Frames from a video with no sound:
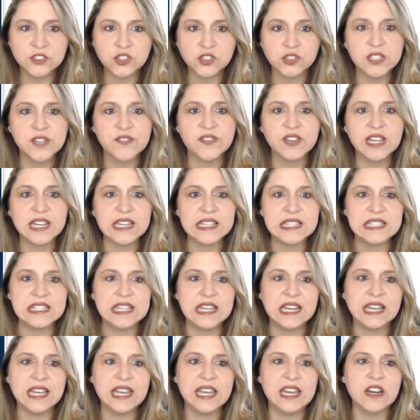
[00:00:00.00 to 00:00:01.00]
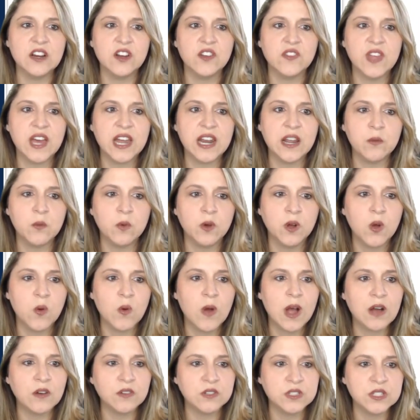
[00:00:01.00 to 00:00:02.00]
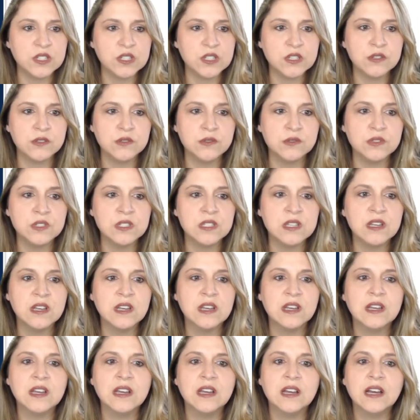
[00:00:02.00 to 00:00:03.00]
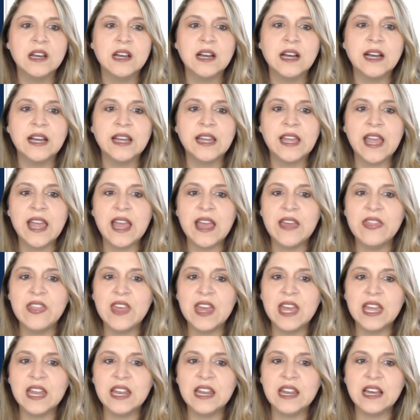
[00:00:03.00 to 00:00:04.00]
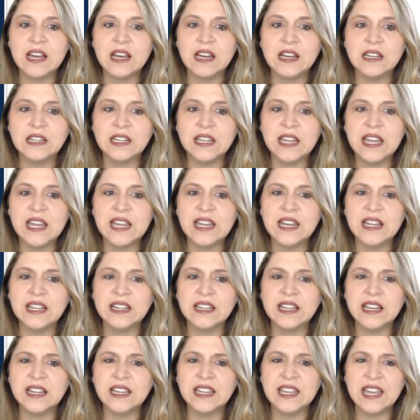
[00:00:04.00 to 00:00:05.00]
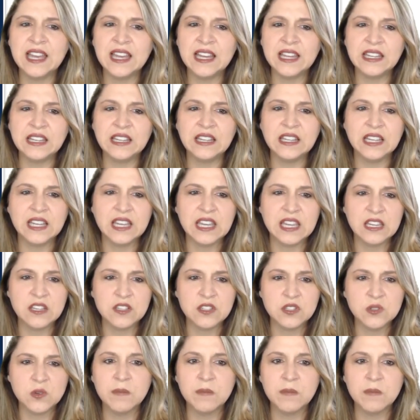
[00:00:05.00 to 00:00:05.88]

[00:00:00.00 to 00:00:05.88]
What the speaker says: certificate sitting here that it will go out and use. And then again, the key